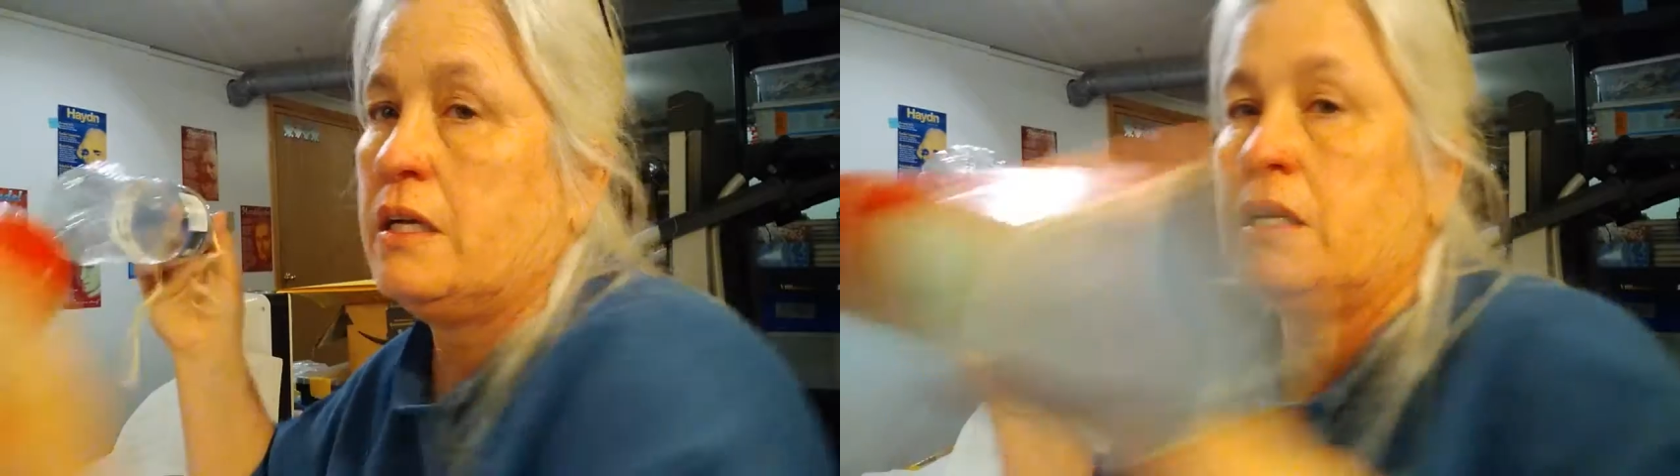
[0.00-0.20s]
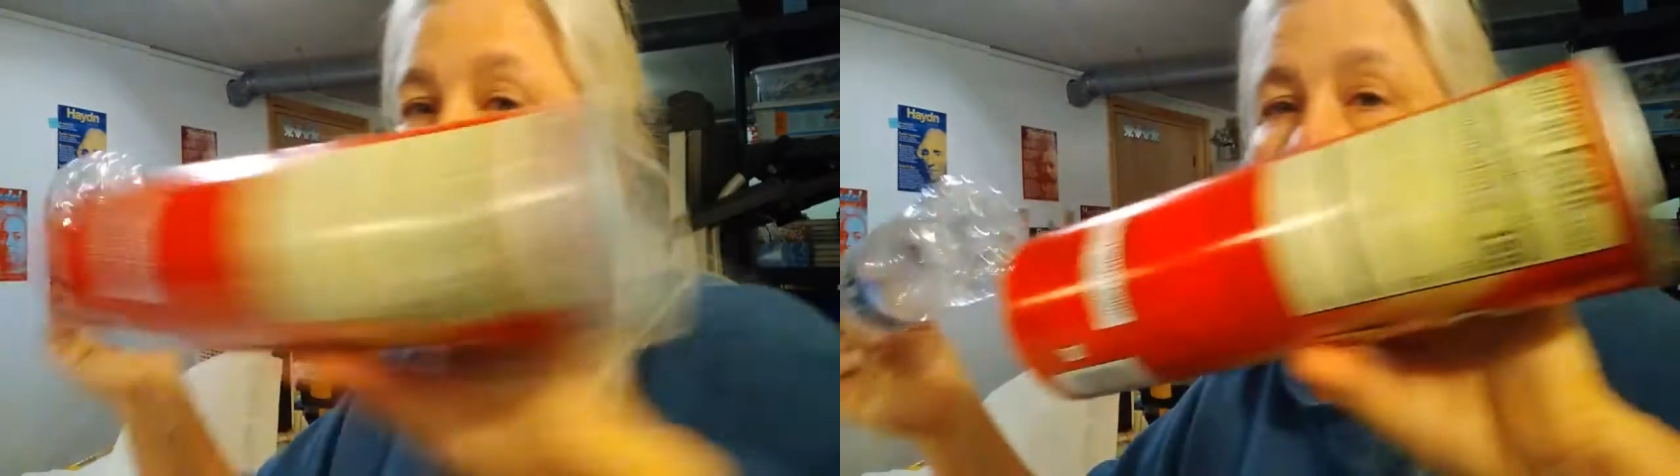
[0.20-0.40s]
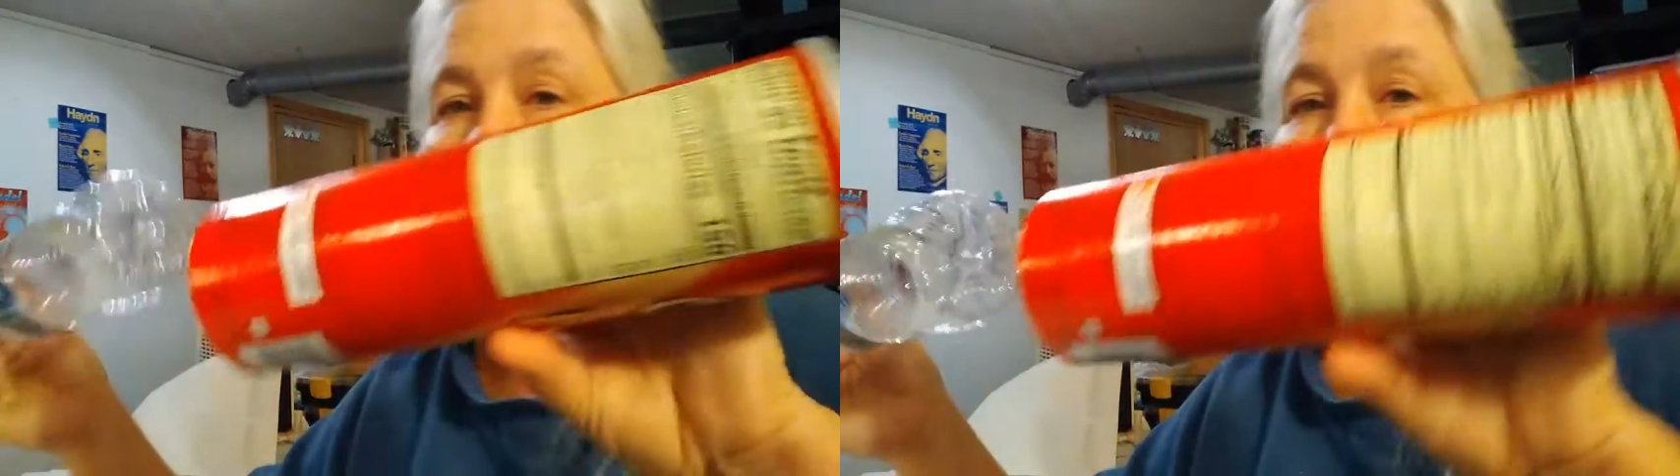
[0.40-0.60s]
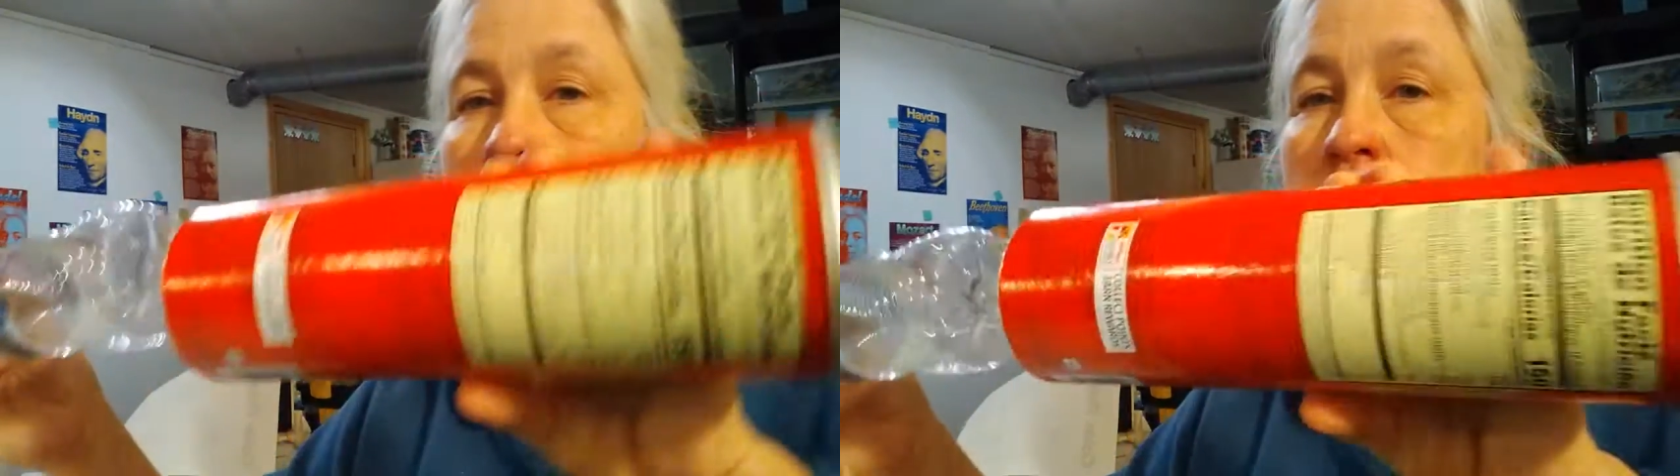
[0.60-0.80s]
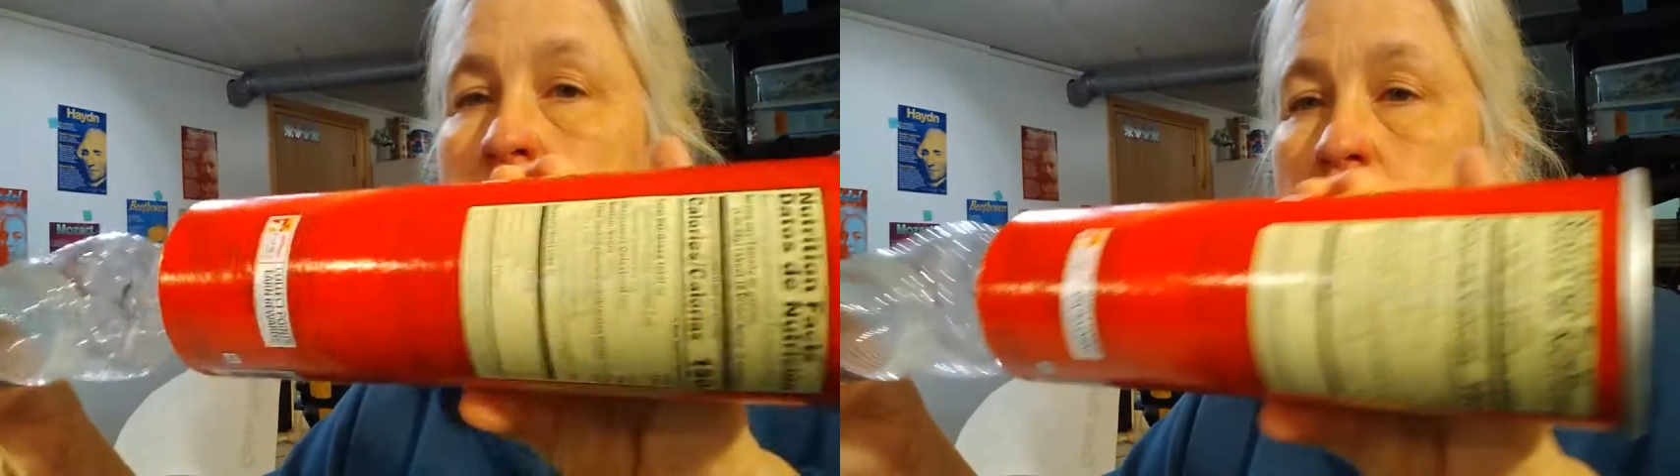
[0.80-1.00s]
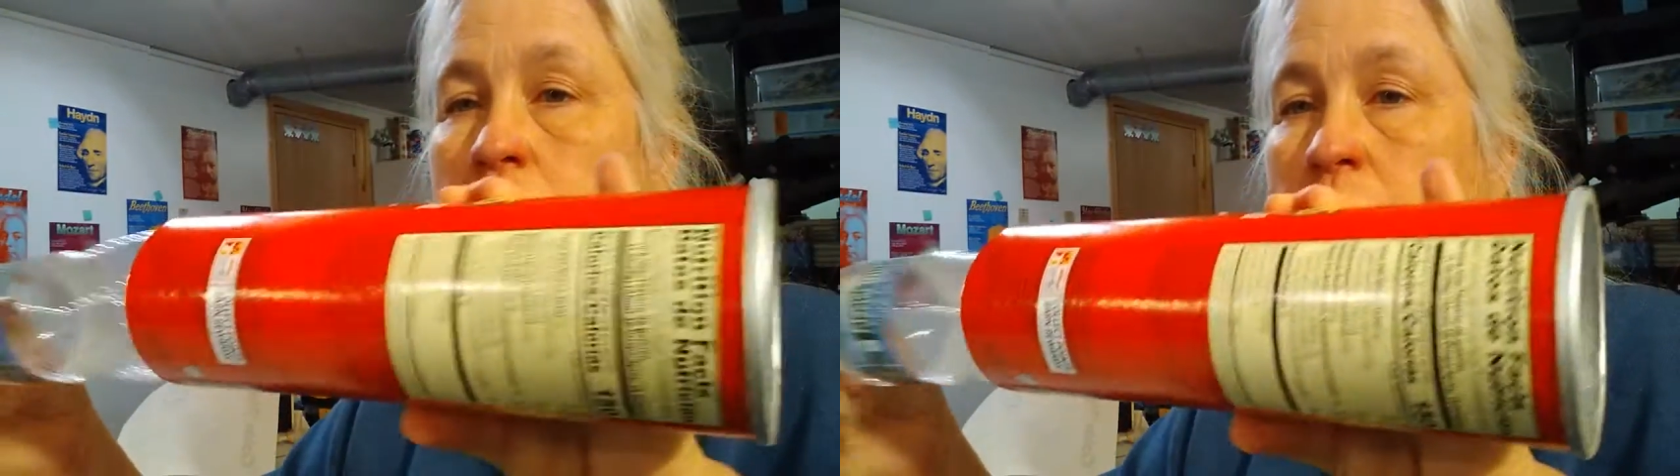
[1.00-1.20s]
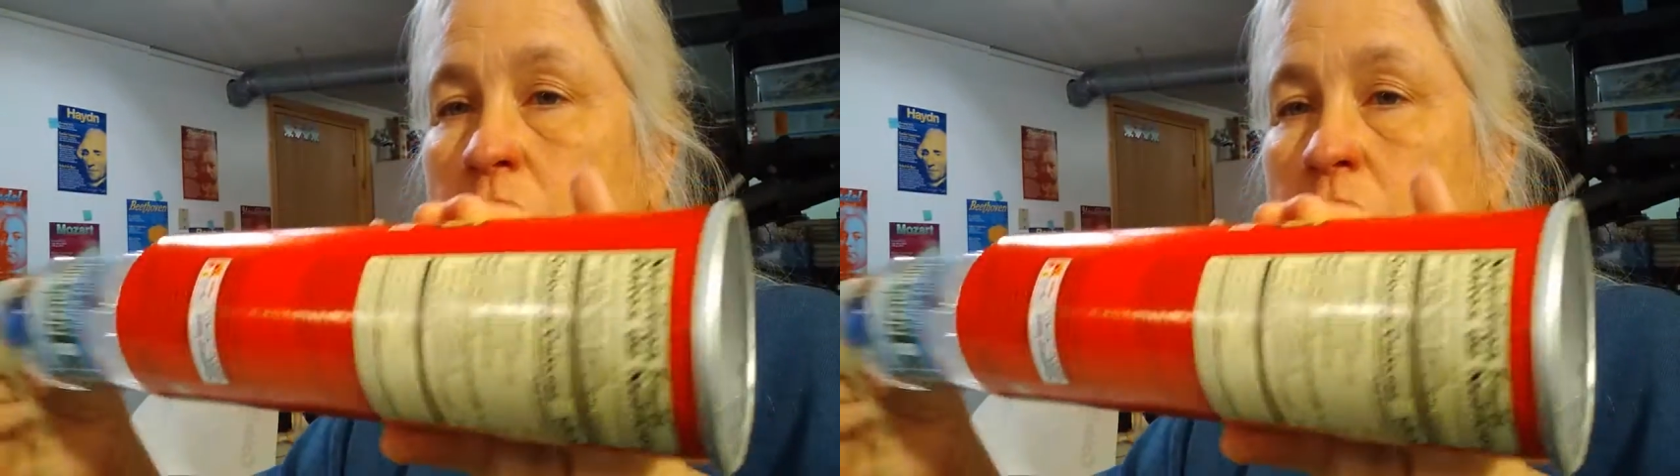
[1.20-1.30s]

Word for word: it into